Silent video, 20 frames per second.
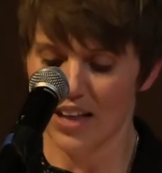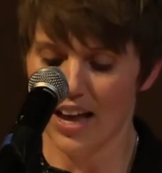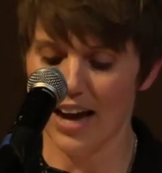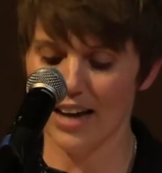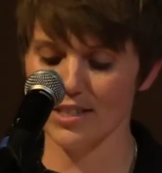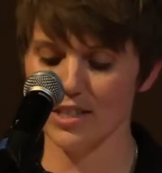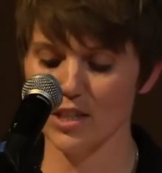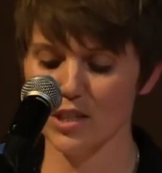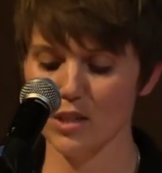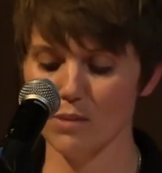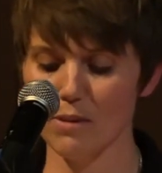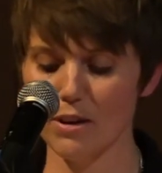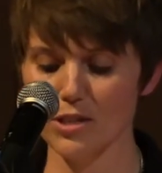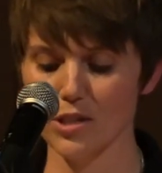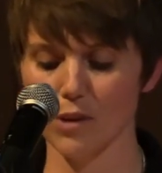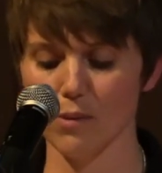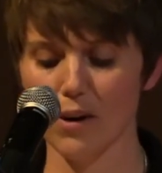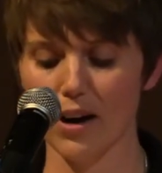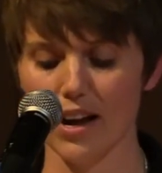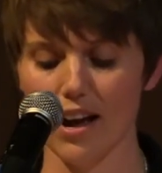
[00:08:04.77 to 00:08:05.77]
As the
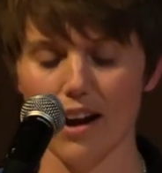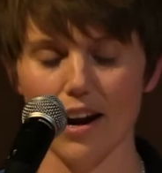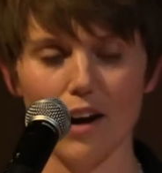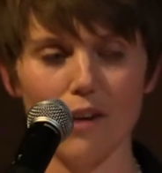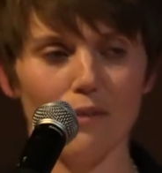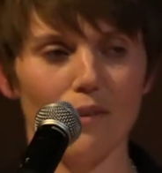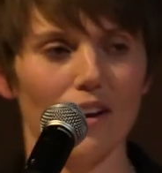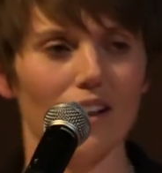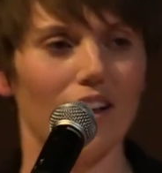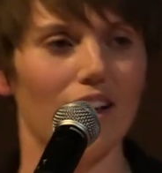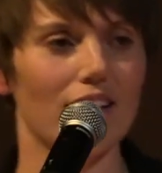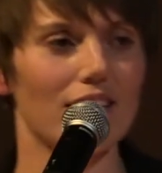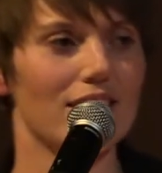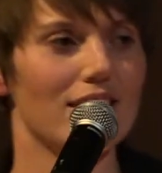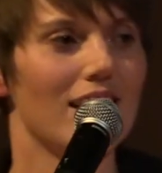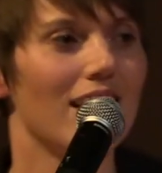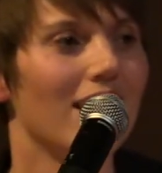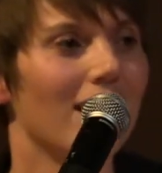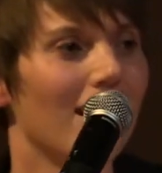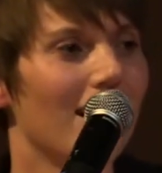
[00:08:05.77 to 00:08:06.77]
semester went on, I
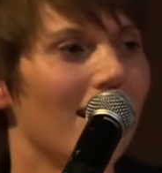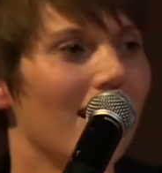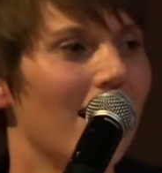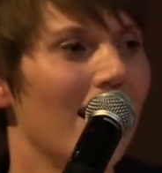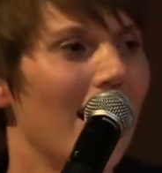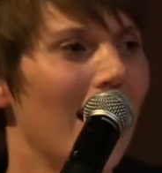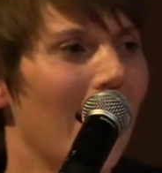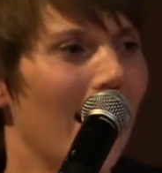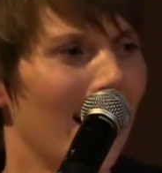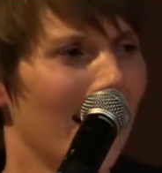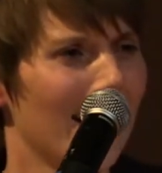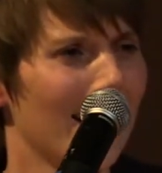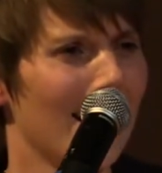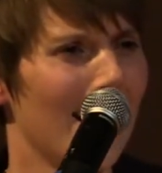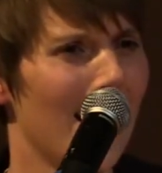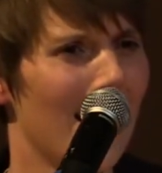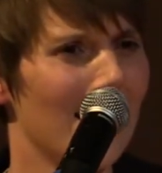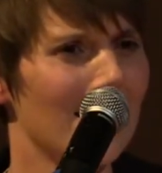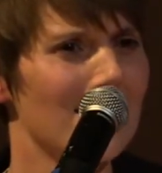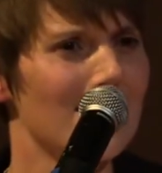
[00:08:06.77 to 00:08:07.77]
realized, heck
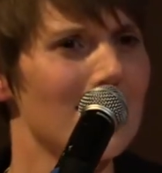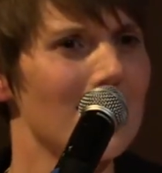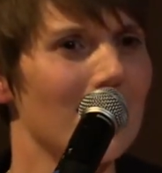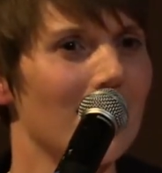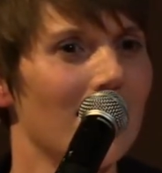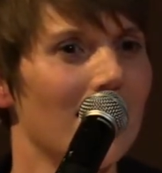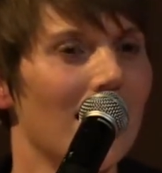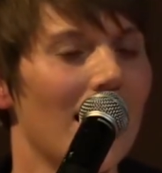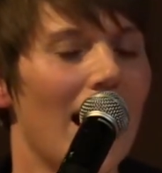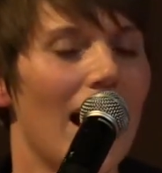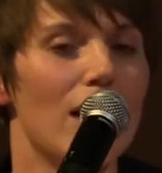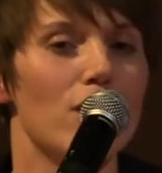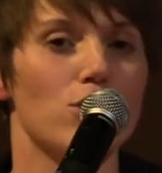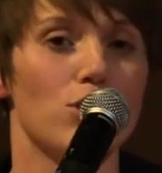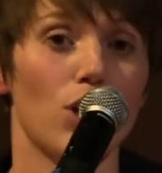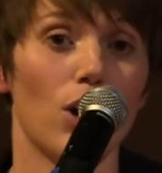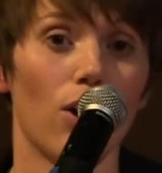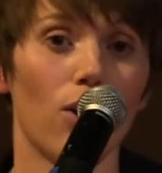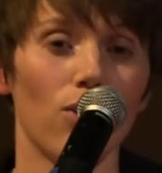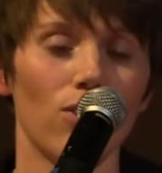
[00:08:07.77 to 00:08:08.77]
yes.
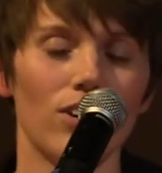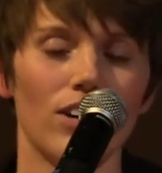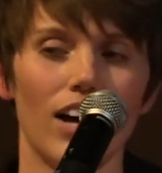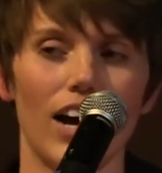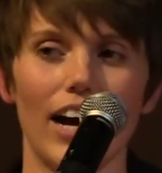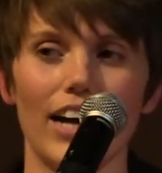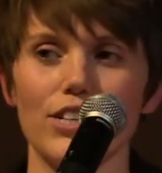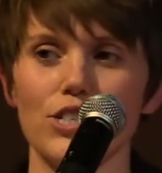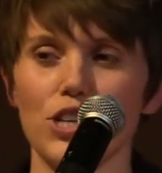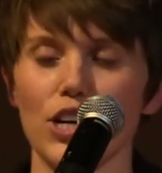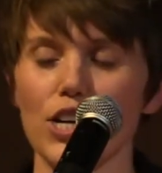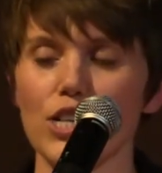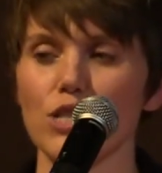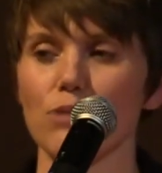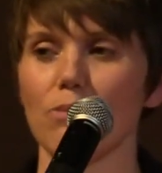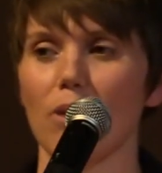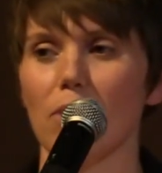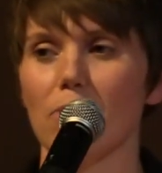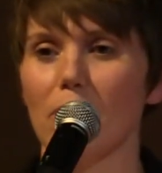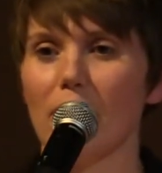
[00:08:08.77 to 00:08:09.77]
So I
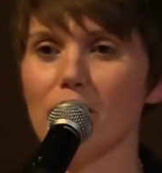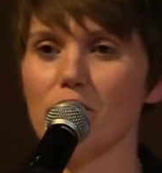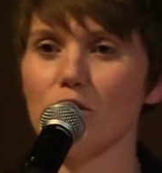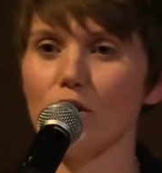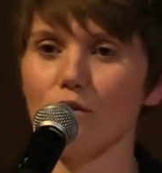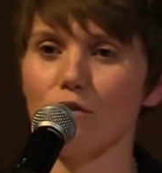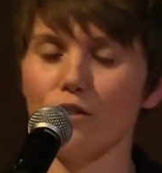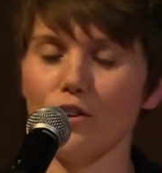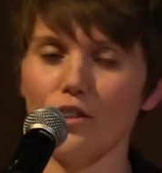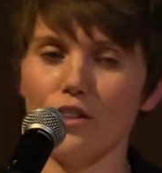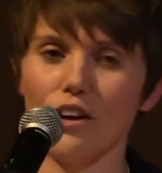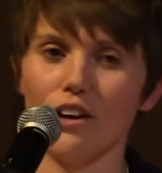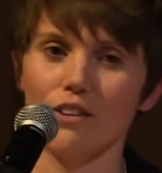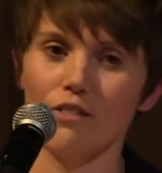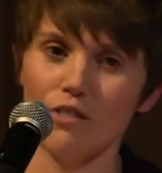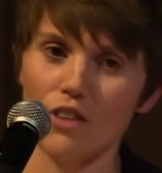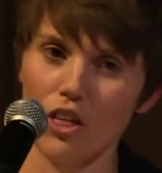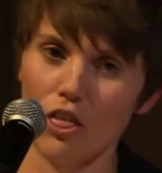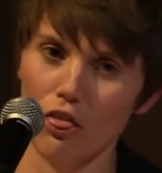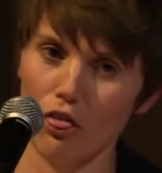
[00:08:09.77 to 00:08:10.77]
changed my major for
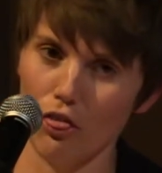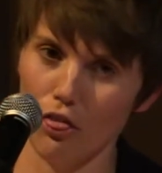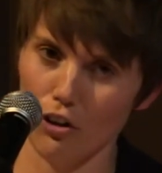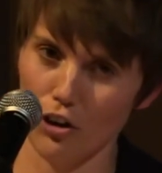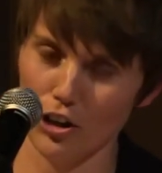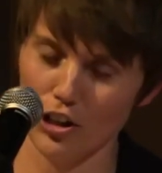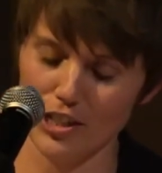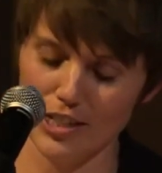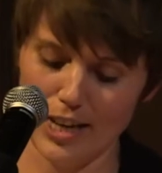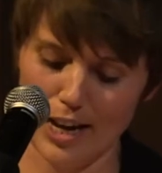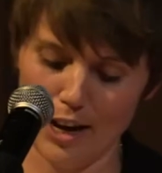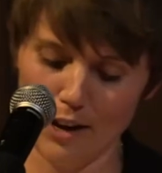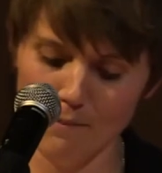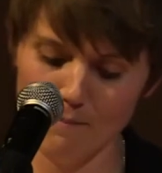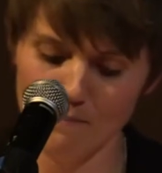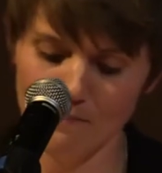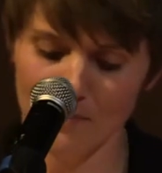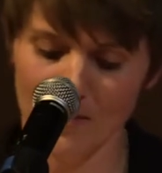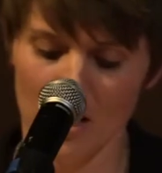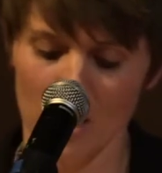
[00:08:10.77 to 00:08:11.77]
the third
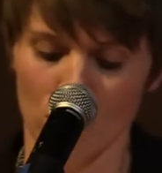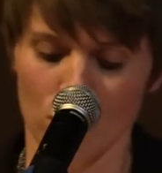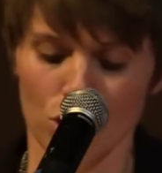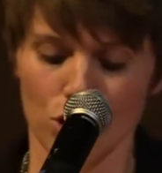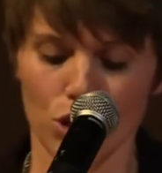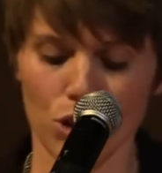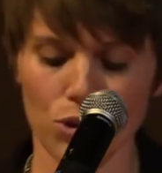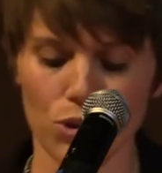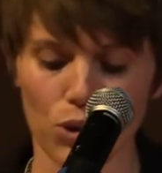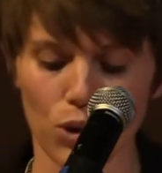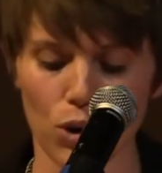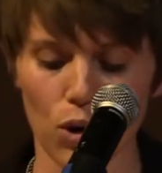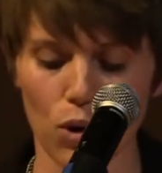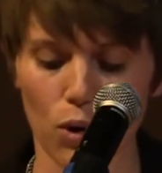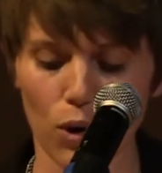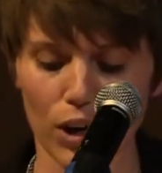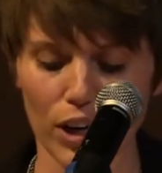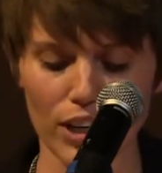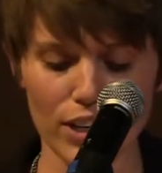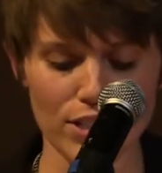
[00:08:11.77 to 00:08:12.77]
time to
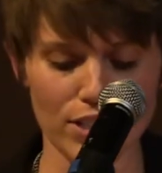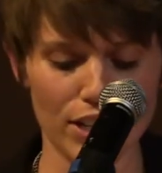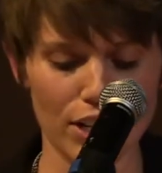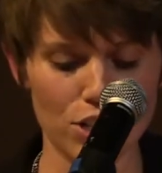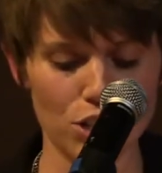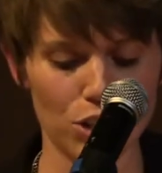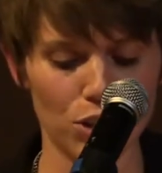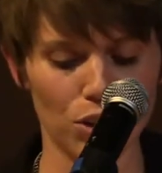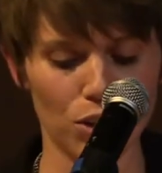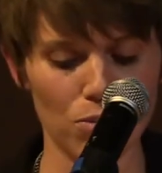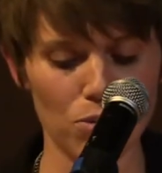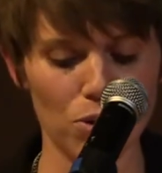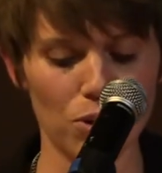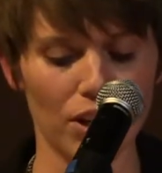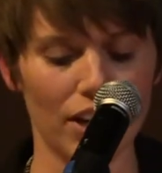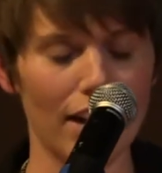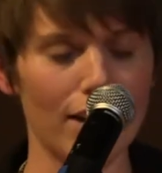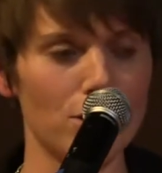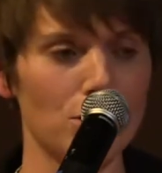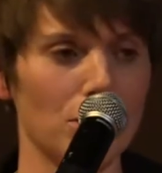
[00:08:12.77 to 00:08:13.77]
organizational
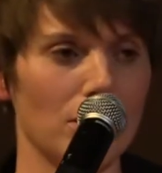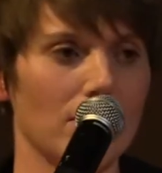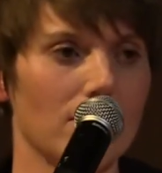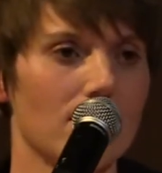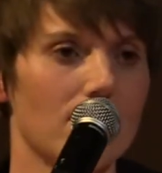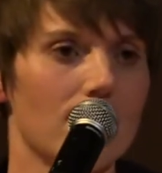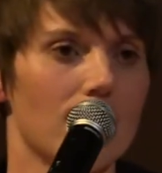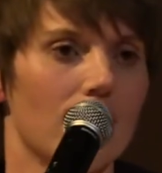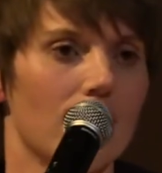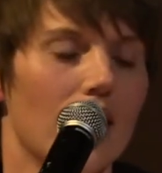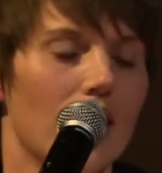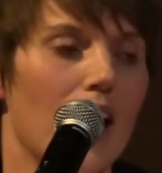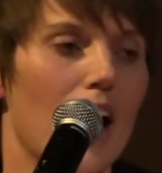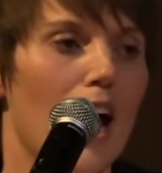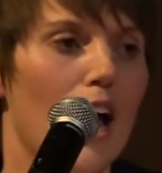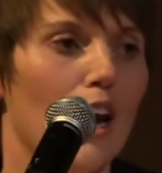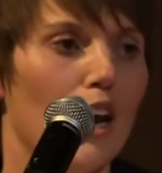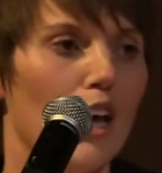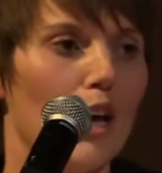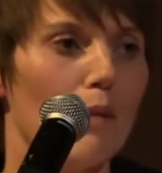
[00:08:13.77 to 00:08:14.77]
communications,
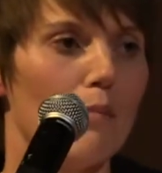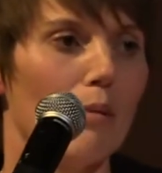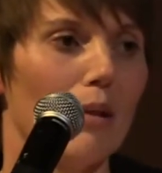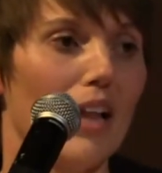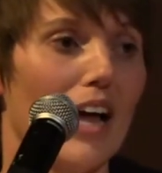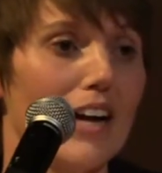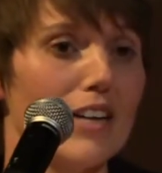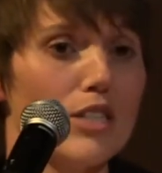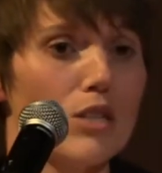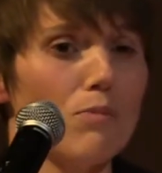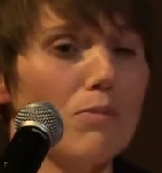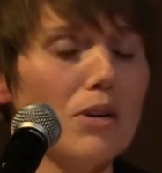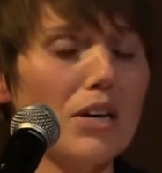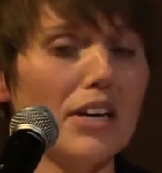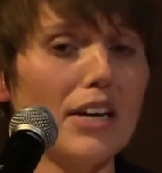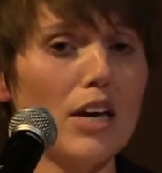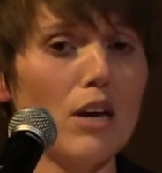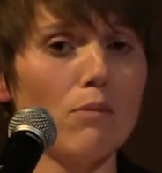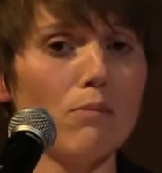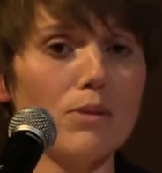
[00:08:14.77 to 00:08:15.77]
and I applied to be
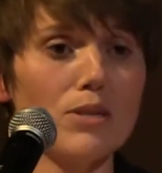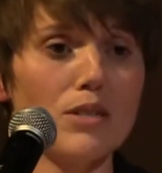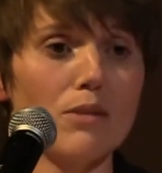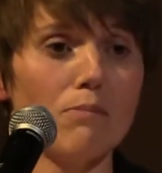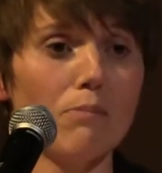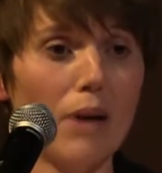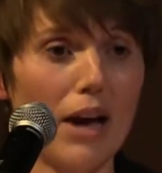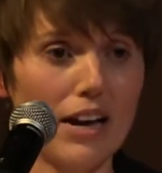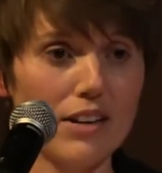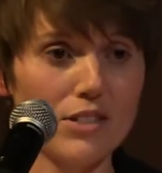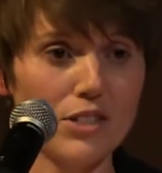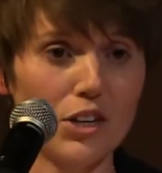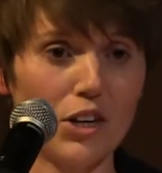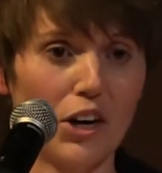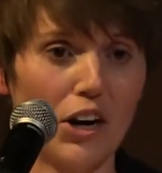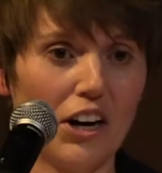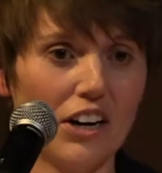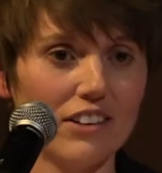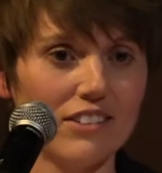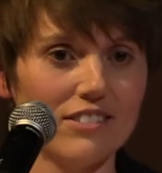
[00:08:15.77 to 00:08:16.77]
a campus
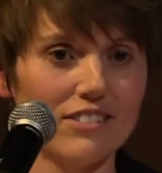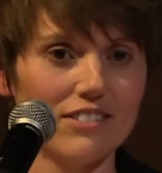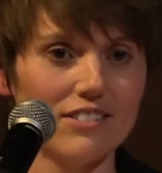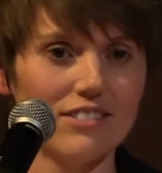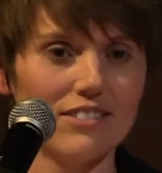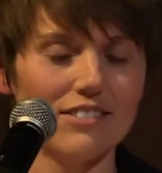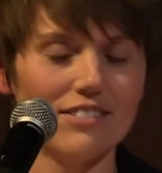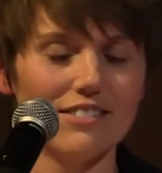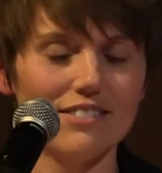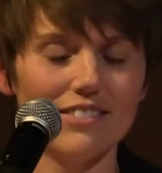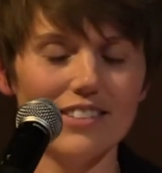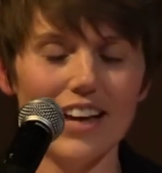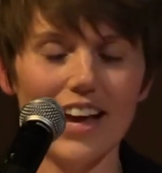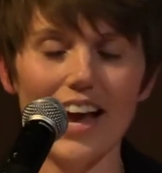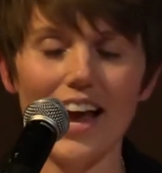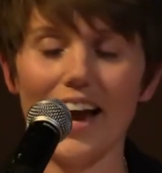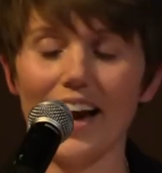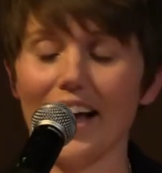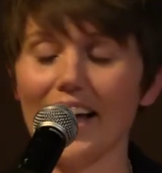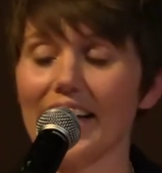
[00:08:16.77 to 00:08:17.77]
ambassador,
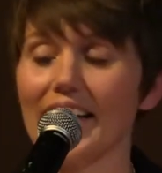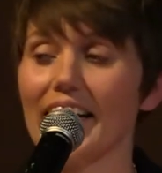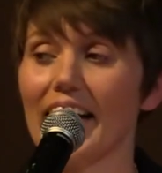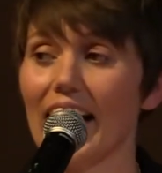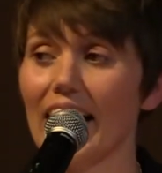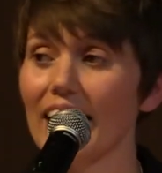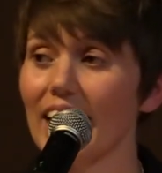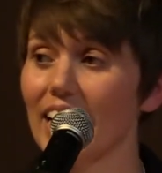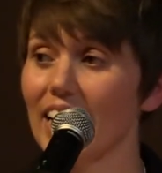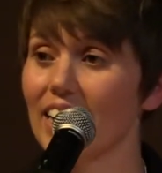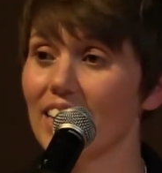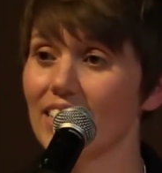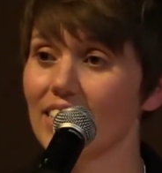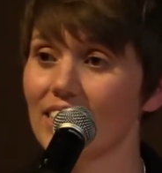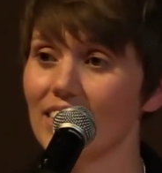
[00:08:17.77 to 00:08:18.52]
and I got it.